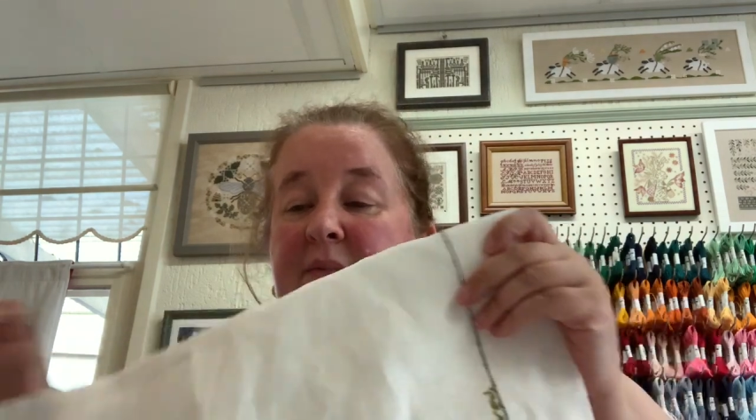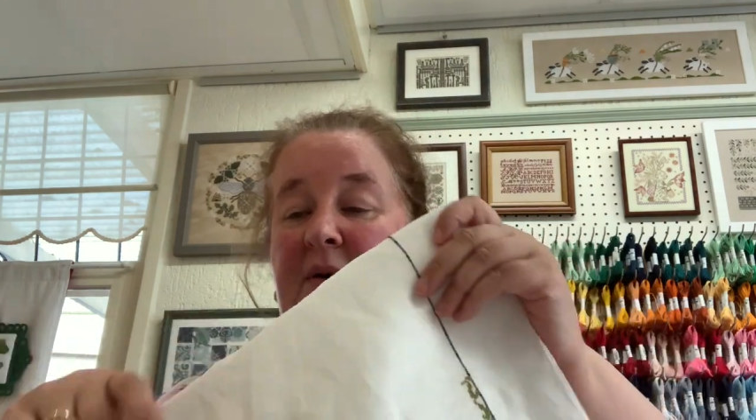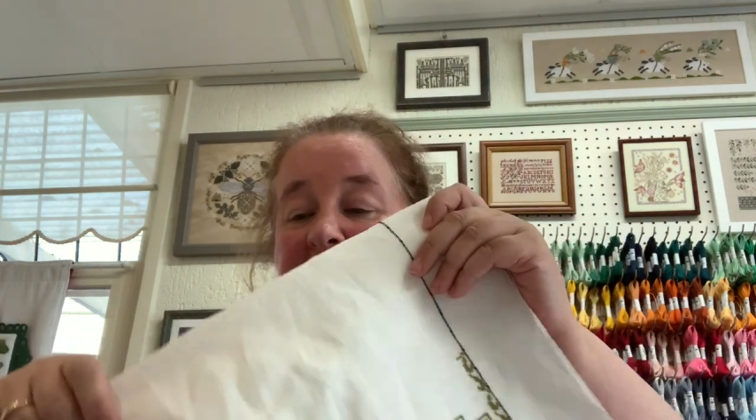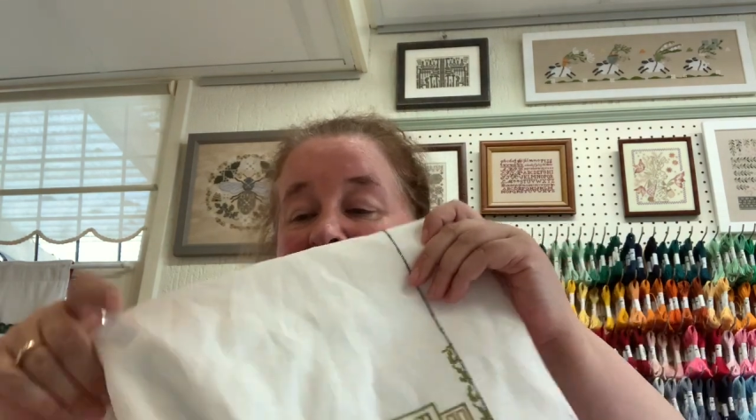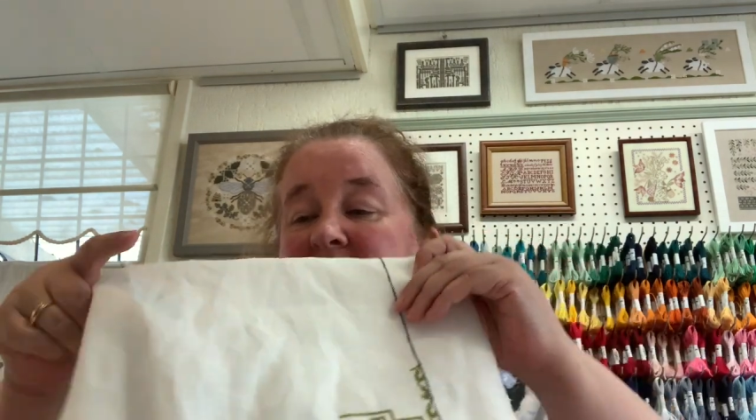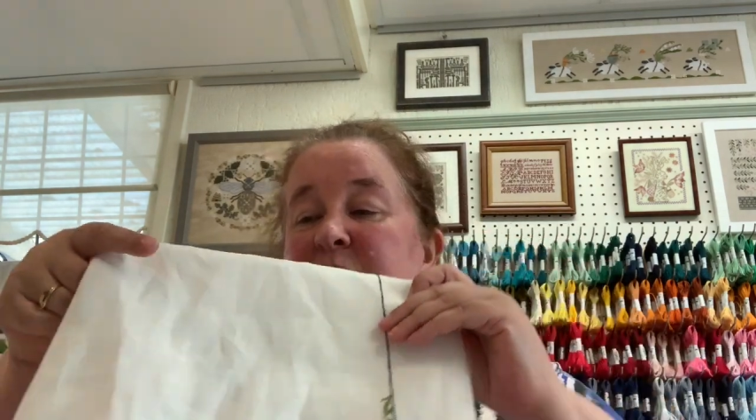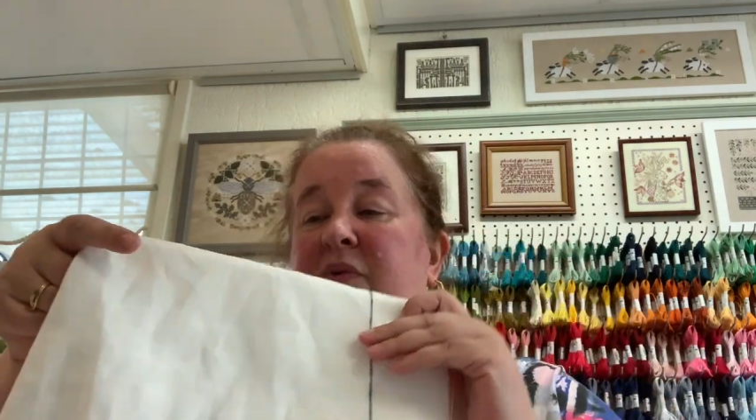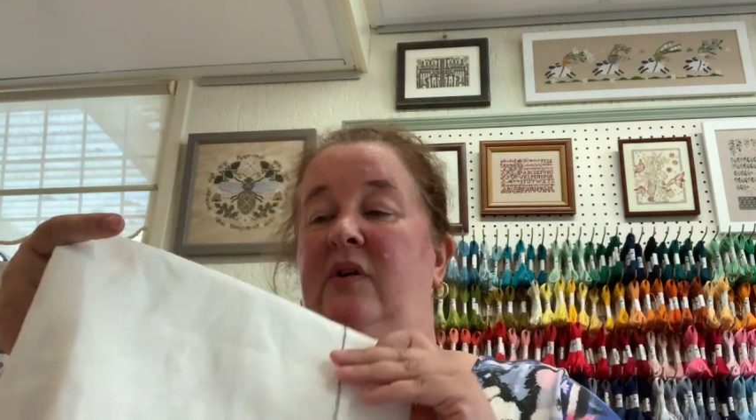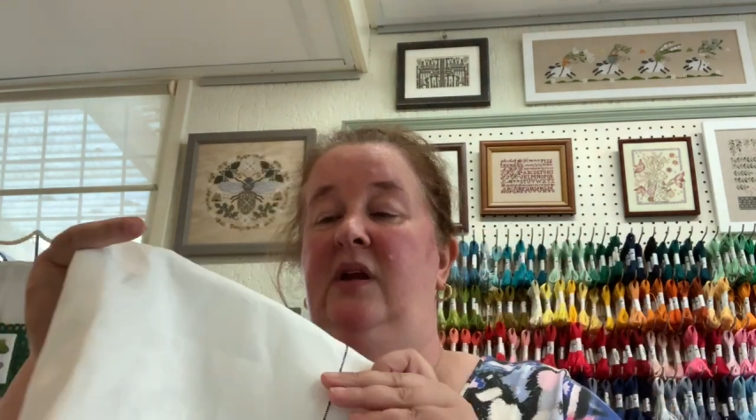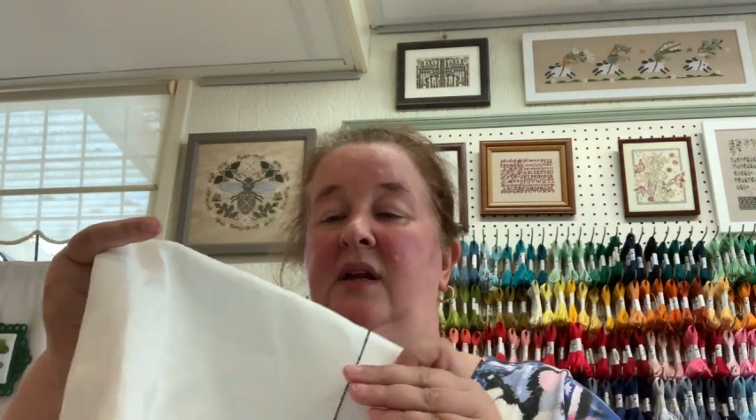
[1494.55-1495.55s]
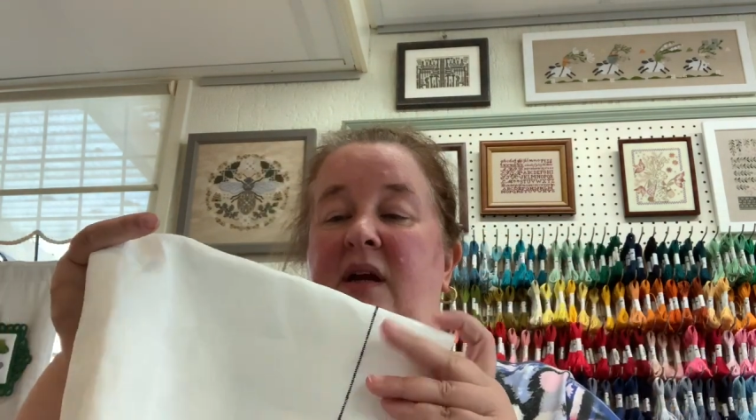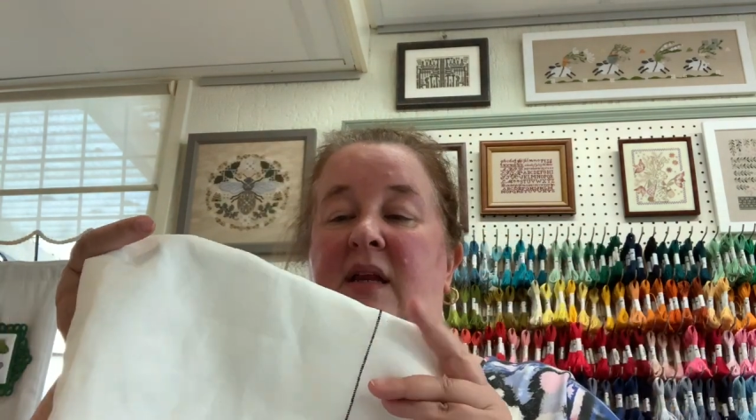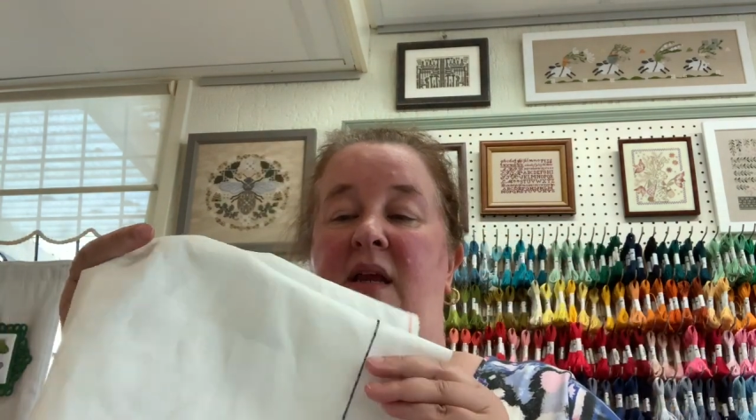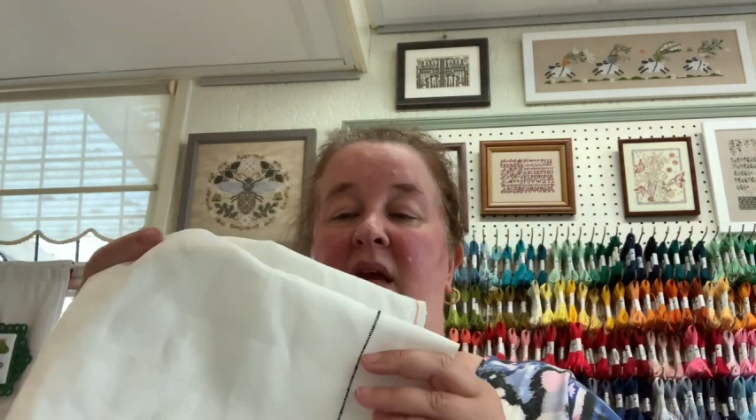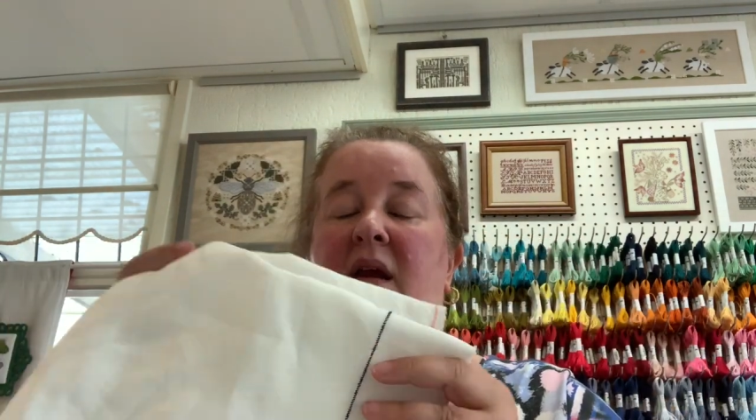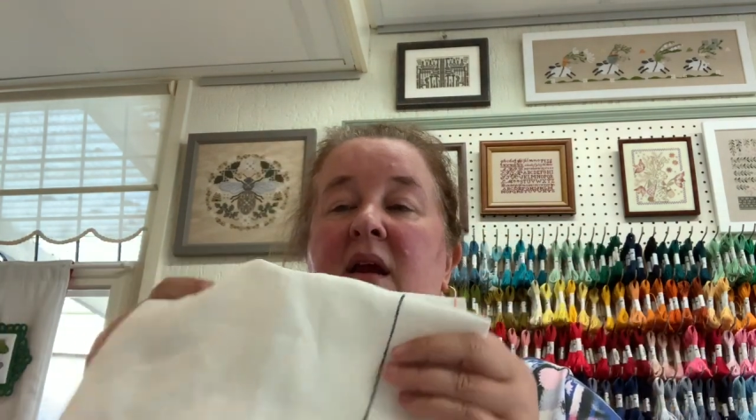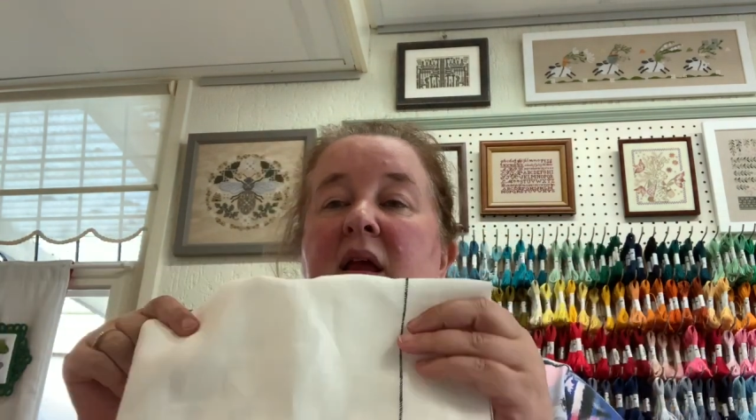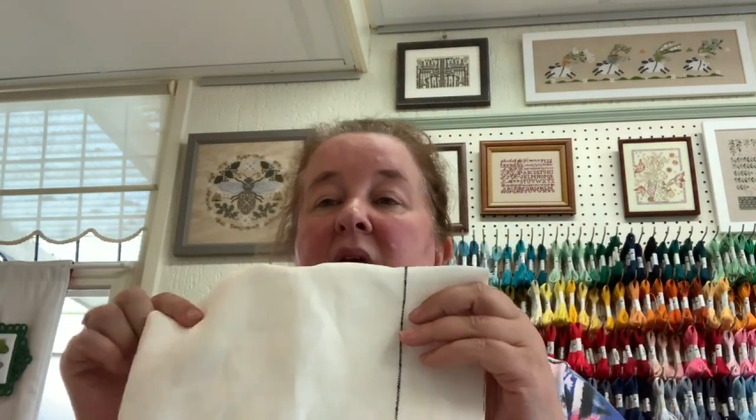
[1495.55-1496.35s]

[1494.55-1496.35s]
up with this brilliant idea,